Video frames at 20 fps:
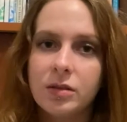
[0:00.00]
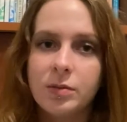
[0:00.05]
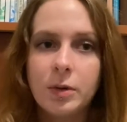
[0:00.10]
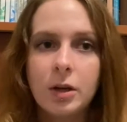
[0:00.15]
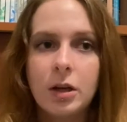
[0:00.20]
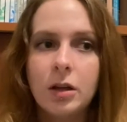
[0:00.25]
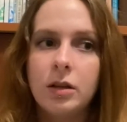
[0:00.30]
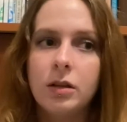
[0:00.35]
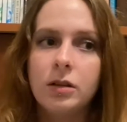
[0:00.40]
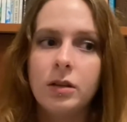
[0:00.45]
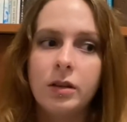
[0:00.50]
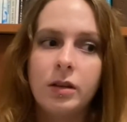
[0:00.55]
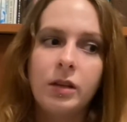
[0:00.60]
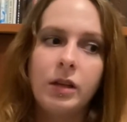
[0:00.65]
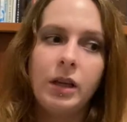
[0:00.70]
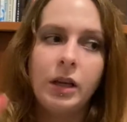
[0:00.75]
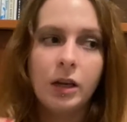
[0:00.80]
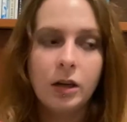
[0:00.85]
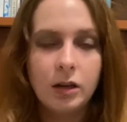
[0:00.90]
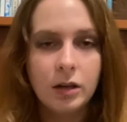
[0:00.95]
month,
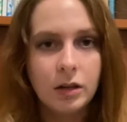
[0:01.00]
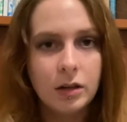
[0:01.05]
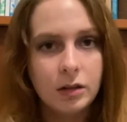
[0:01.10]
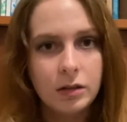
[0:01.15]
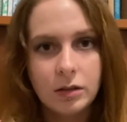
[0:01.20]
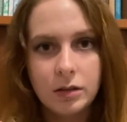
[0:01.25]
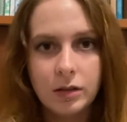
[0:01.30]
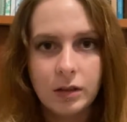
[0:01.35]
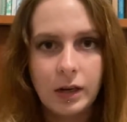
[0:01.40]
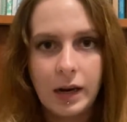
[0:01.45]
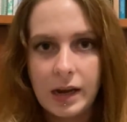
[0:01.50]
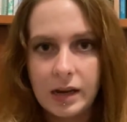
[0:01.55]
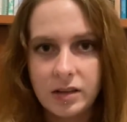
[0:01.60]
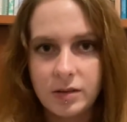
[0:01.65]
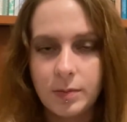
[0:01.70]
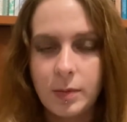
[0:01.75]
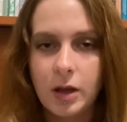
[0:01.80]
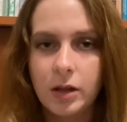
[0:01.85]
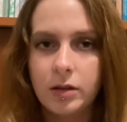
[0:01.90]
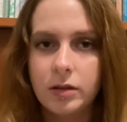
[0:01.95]
here the next
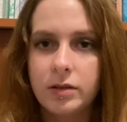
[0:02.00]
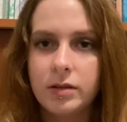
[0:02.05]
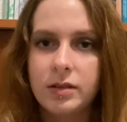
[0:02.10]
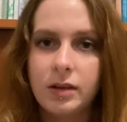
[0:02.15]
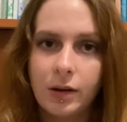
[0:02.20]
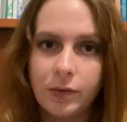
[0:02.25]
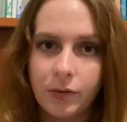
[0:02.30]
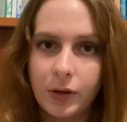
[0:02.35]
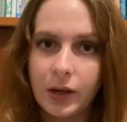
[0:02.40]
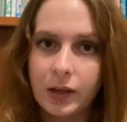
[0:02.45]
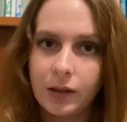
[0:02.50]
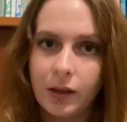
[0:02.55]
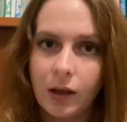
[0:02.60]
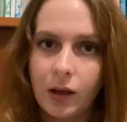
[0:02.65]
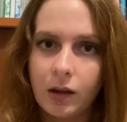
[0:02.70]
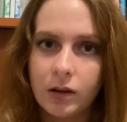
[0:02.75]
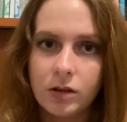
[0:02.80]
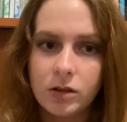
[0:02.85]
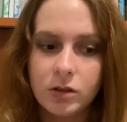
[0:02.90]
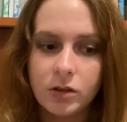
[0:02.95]
month, stuff like
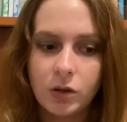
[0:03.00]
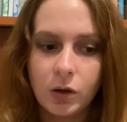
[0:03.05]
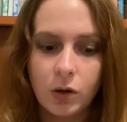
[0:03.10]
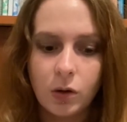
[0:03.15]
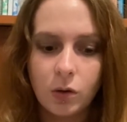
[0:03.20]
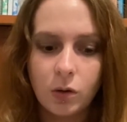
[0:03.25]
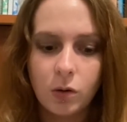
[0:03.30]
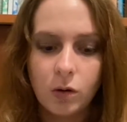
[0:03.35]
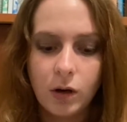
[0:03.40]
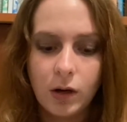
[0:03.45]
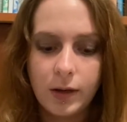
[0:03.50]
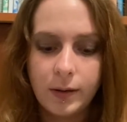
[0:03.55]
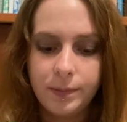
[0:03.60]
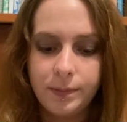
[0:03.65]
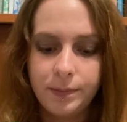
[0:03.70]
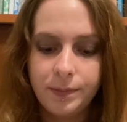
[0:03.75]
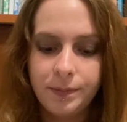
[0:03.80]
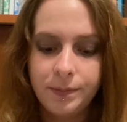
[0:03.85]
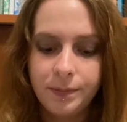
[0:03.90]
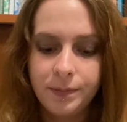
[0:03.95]
that. So
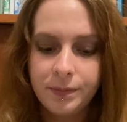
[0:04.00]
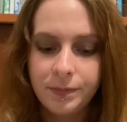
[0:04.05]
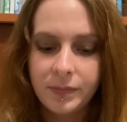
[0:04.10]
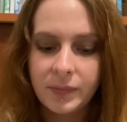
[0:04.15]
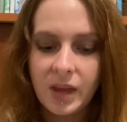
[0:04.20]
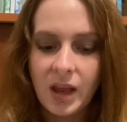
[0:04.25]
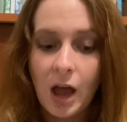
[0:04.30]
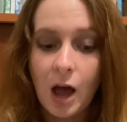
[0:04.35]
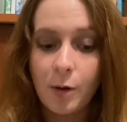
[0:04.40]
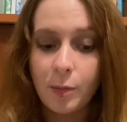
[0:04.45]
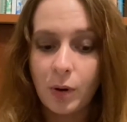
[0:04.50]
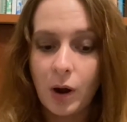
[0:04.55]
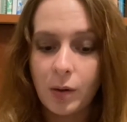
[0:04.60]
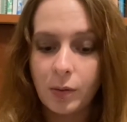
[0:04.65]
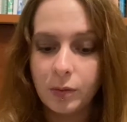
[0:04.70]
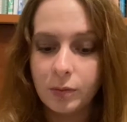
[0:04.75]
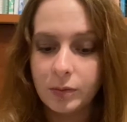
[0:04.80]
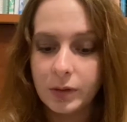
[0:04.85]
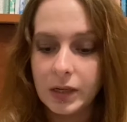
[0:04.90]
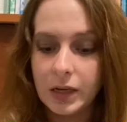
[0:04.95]
I'll
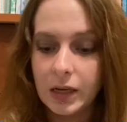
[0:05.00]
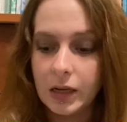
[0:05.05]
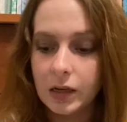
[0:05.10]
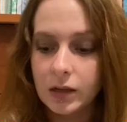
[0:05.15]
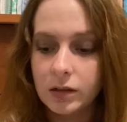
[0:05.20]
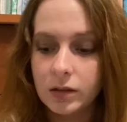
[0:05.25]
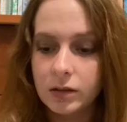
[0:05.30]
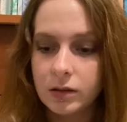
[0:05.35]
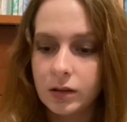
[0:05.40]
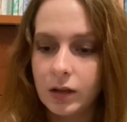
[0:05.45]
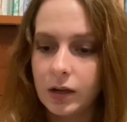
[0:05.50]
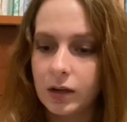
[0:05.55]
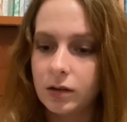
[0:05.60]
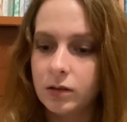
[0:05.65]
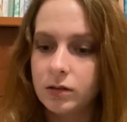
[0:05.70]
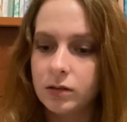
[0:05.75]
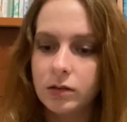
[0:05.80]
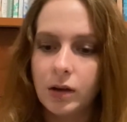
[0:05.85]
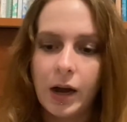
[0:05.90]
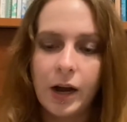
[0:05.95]
probably I
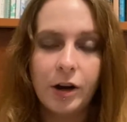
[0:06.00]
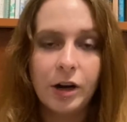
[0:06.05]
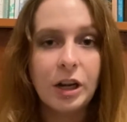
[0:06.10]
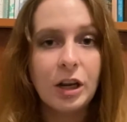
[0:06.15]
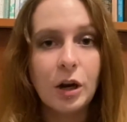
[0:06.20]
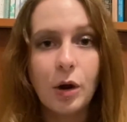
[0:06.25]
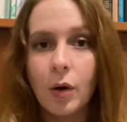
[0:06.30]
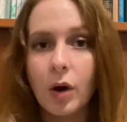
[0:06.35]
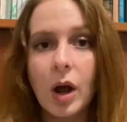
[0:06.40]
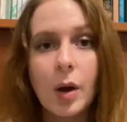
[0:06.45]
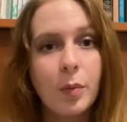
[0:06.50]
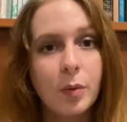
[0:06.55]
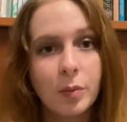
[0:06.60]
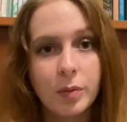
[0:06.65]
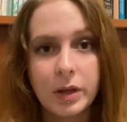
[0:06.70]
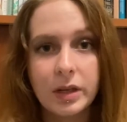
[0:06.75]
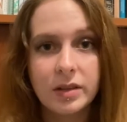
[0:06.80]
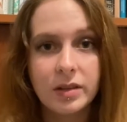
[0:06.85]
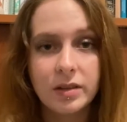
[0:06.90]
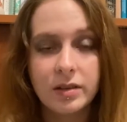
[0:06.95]
already know a couple
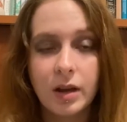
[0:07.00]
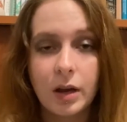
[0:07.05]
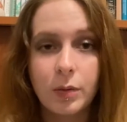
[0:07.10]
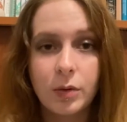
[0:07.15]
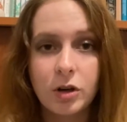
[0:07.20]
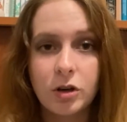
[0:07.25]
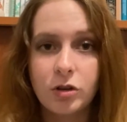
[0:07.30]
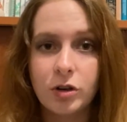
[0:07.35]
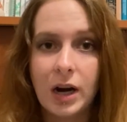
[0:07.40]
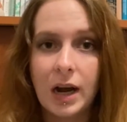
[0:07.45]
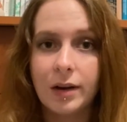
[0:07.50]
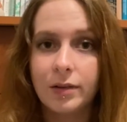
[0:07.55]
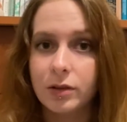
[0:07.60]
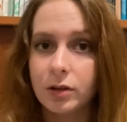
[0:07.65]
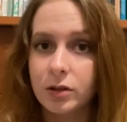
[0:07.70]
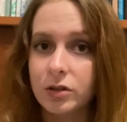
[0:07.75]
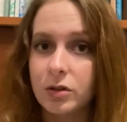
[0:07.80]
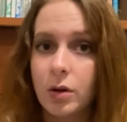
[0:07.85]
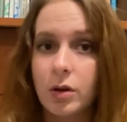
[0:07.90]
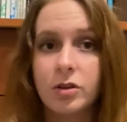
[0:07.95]
places I want to
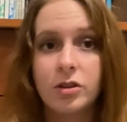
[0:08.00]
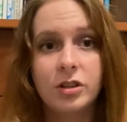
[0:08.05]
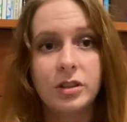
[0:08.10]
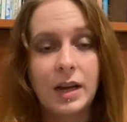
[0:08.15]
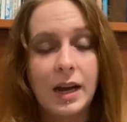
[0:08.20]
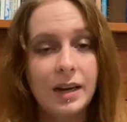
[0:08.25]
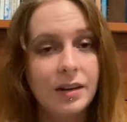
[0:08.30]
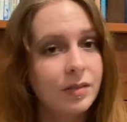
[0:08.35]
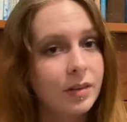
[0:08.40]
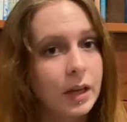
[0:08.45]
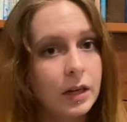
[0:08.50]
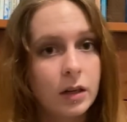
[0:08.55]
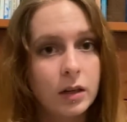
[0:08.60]
travel, so I'll just kind of